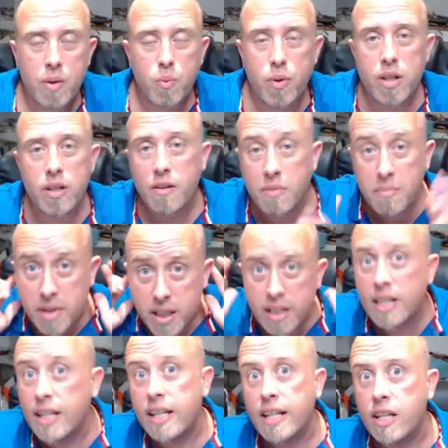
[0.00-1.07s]
it wouldn't have
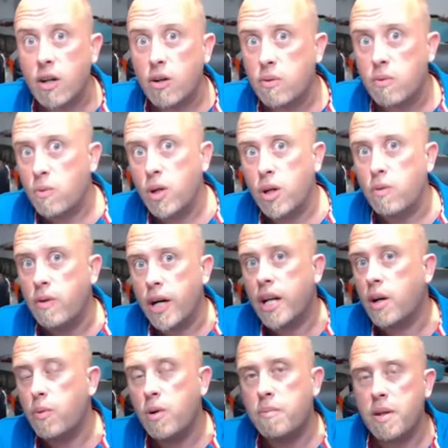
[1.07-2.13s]
immediately gone, whoa,
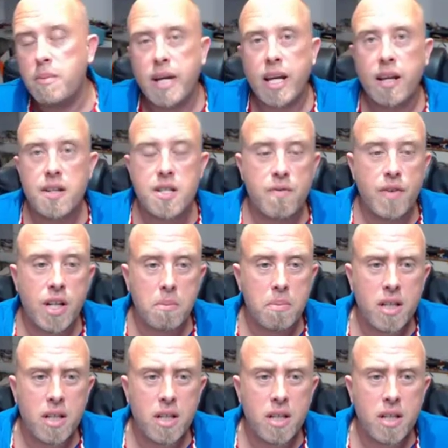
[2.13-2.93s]
and I wouldn't be making this video.